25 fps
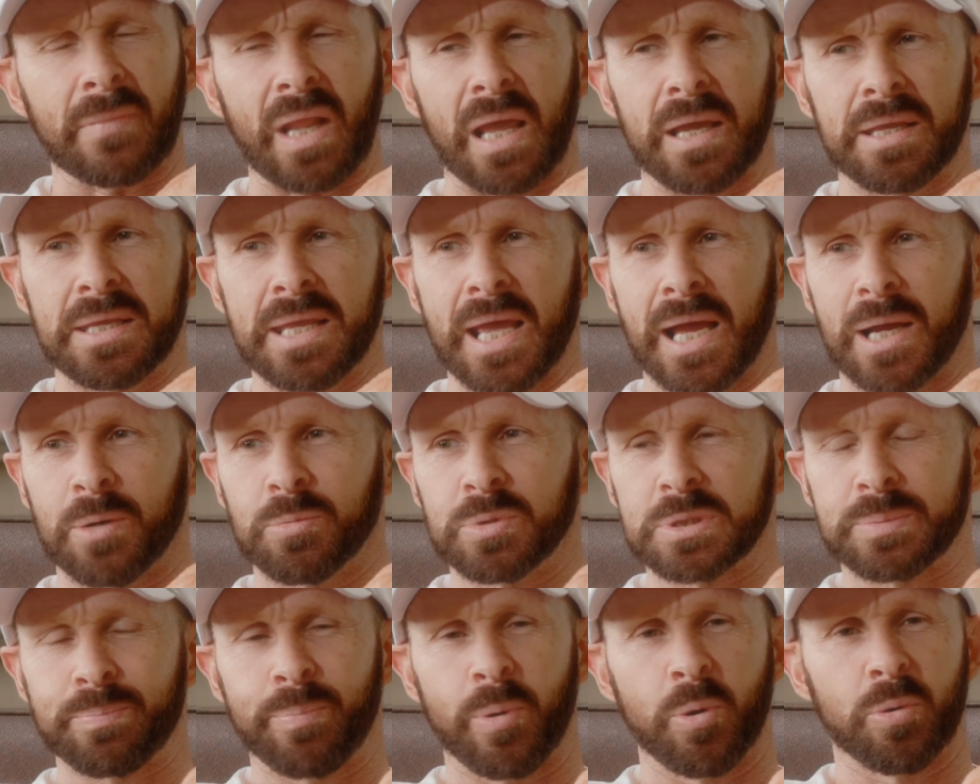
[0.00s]
Yeah, I
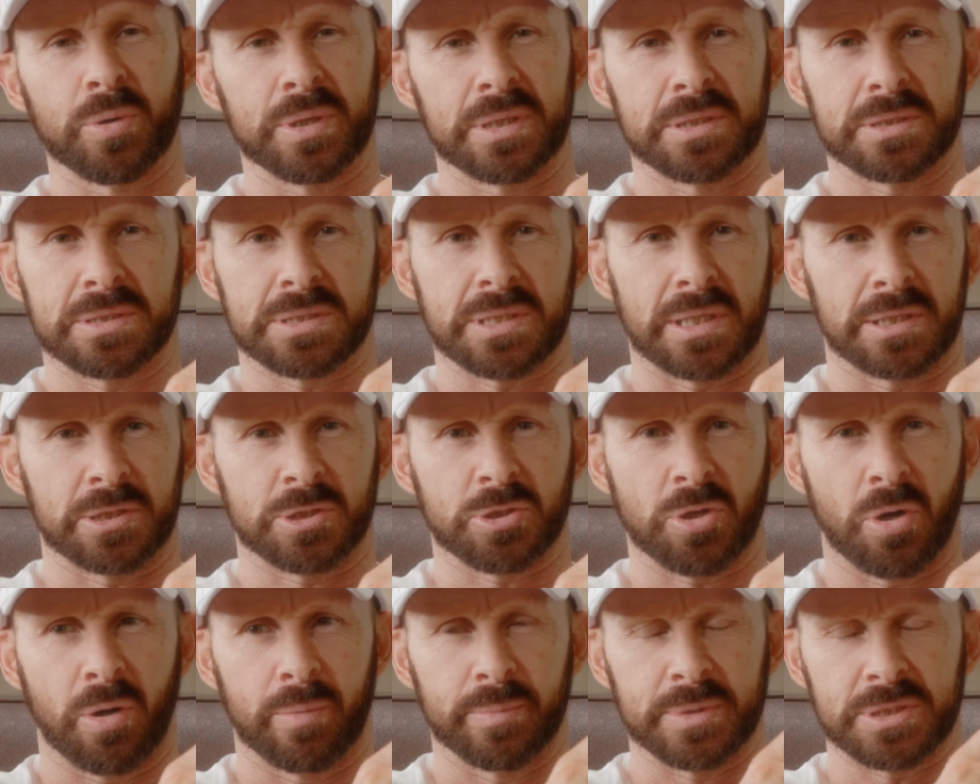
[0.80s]
was born in St.
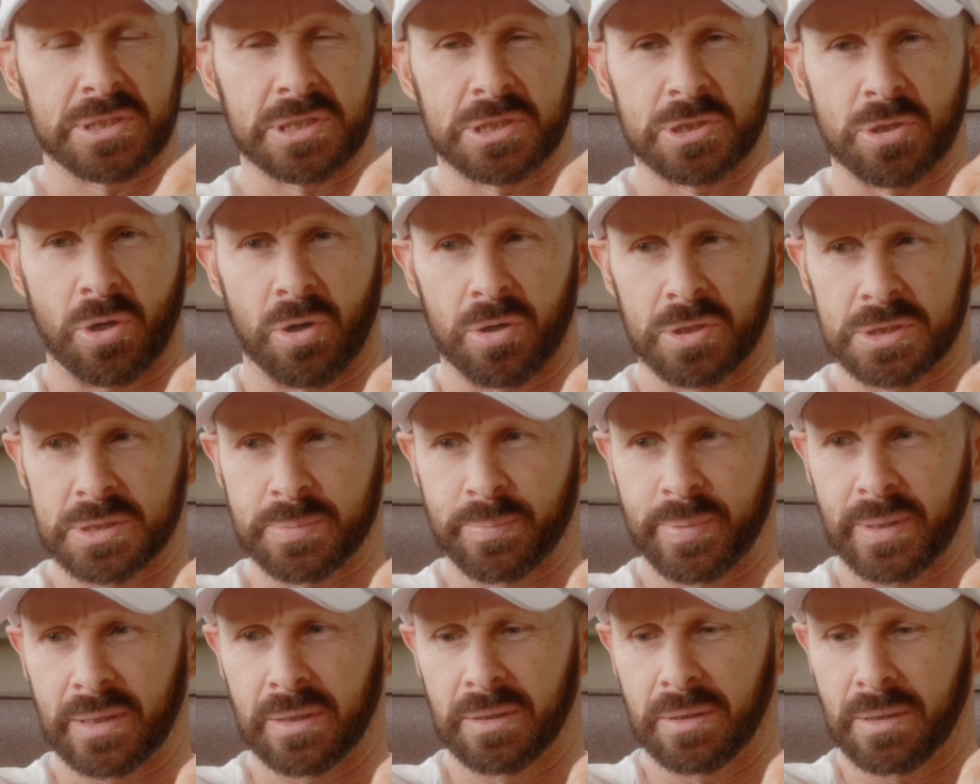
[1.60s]
Thomas's
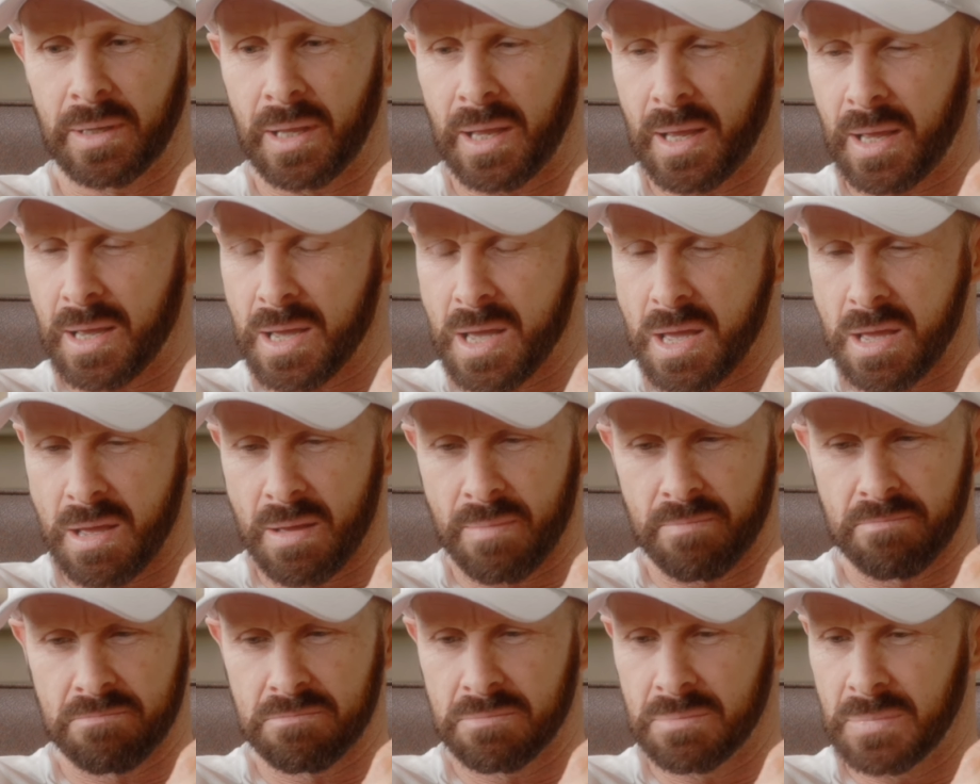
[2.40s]
Hospital.
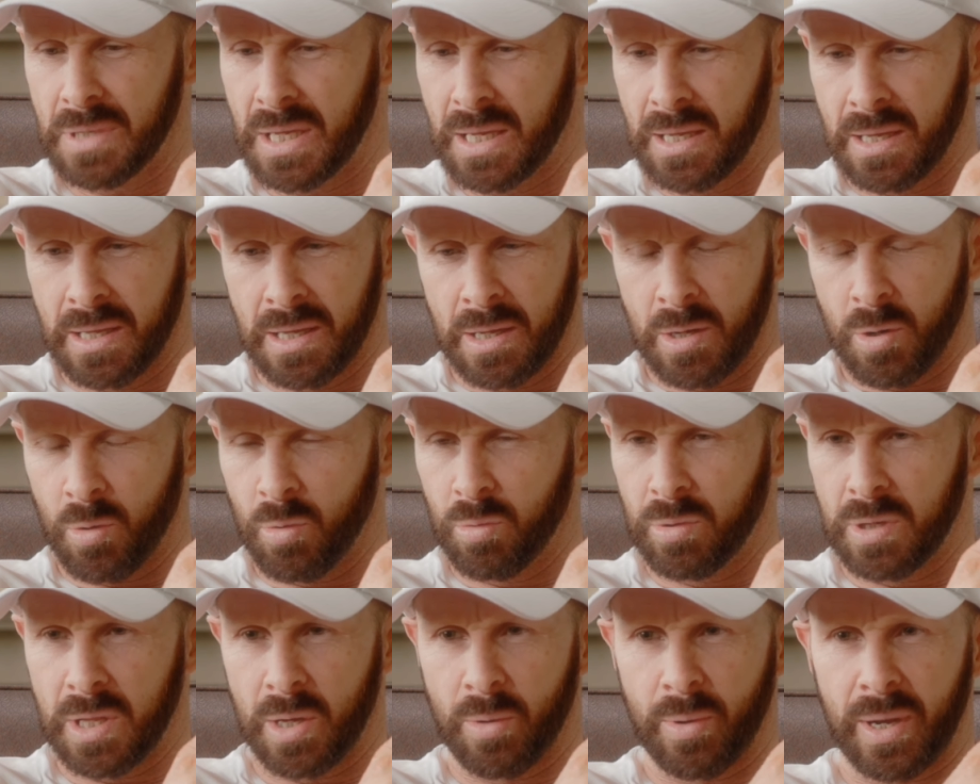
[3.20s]
Um,
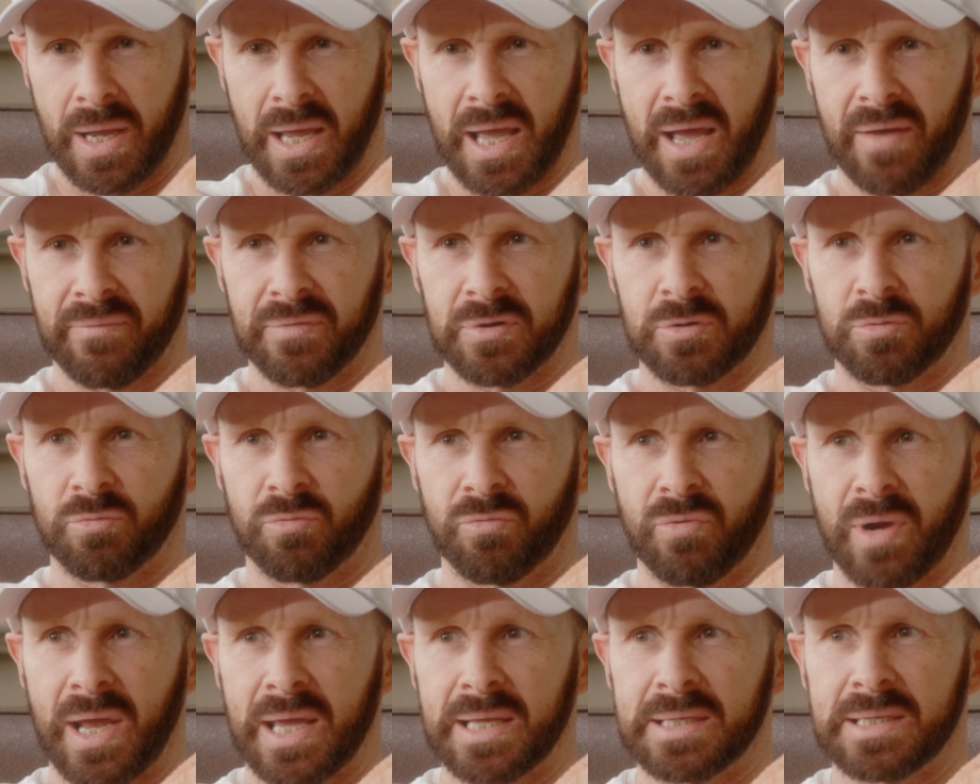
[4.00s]
although I haven't
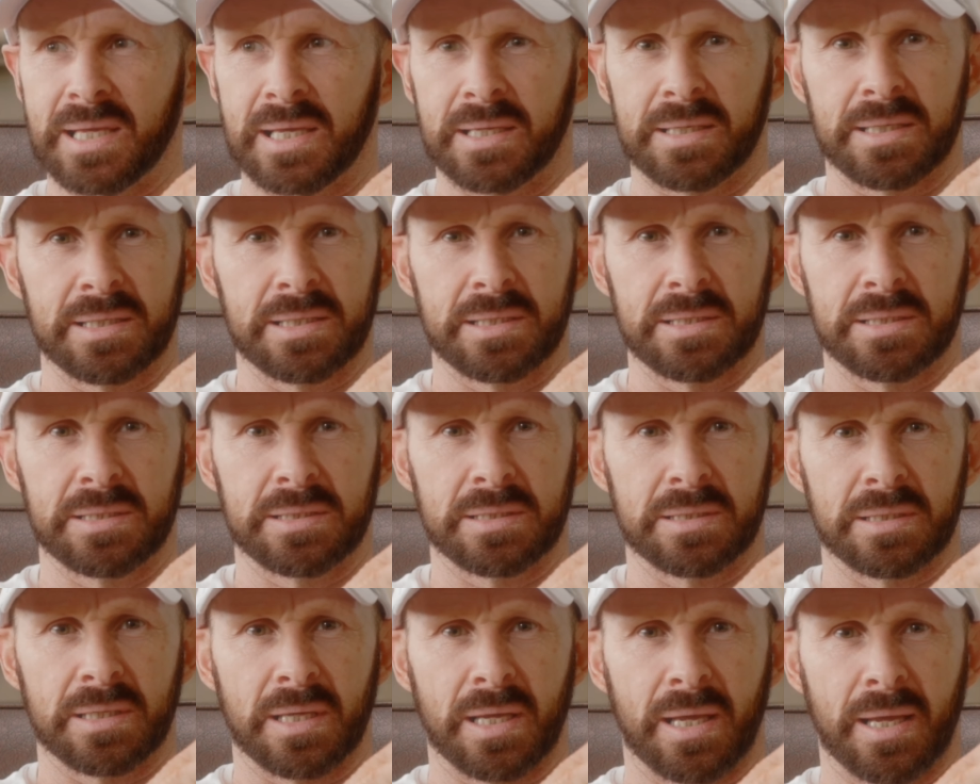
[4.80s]
read
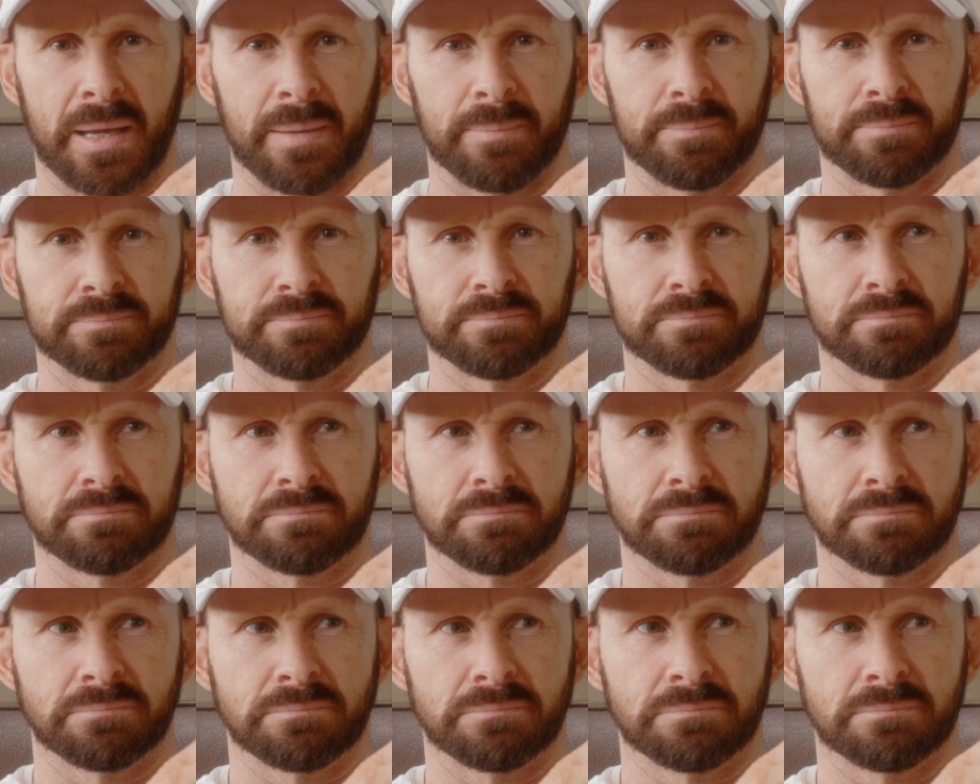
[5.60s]
any
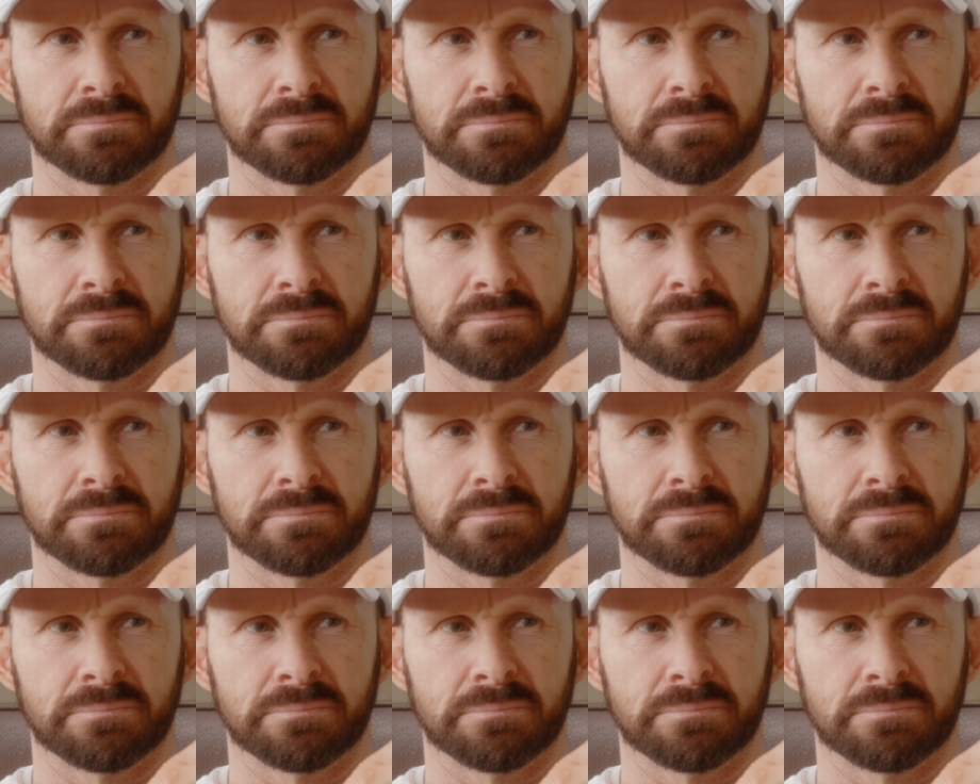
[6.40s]
um,